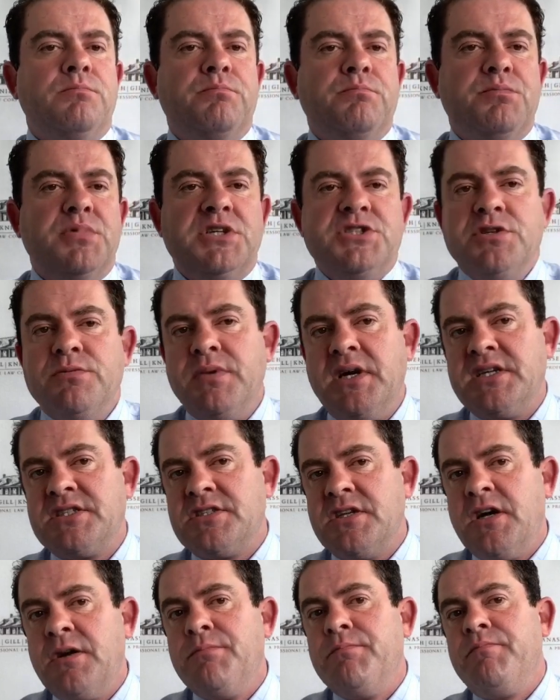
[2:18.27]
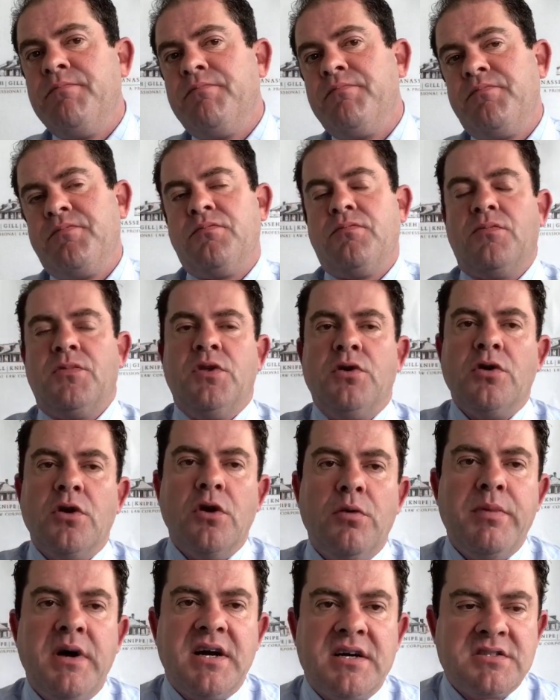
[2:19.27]
but you mess up, you
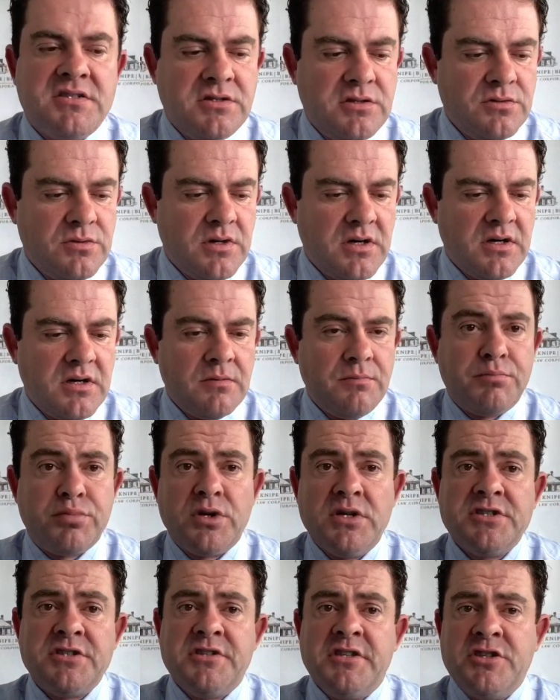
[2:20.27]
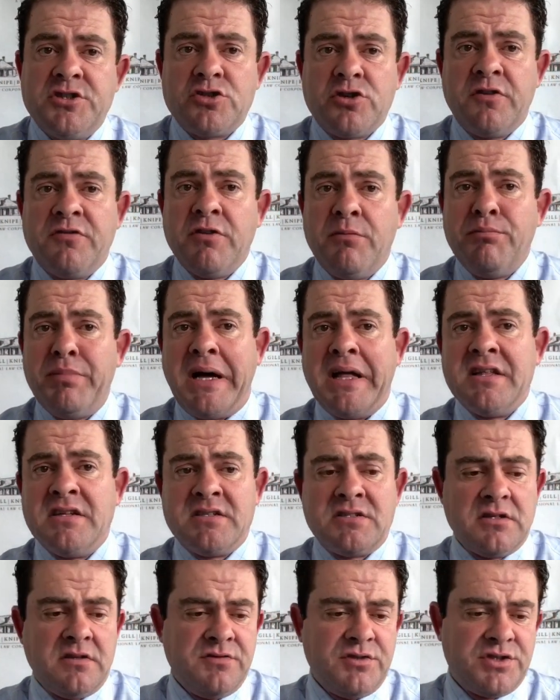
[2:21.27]
go back to prison, and you serve the
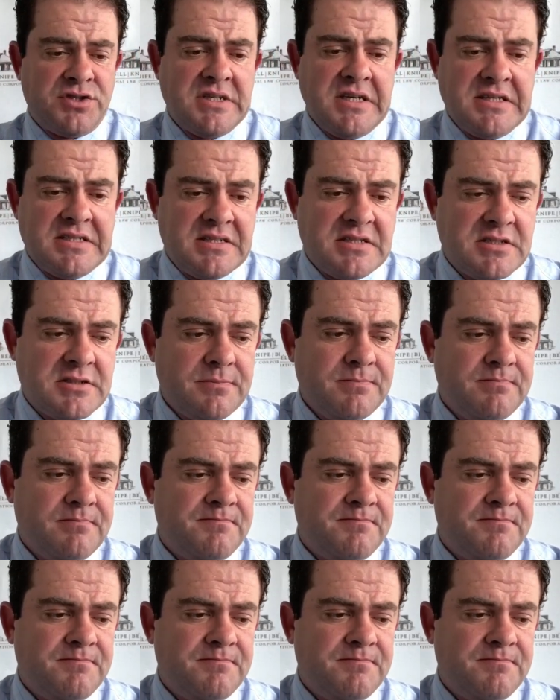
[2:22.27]
balance of your sentence.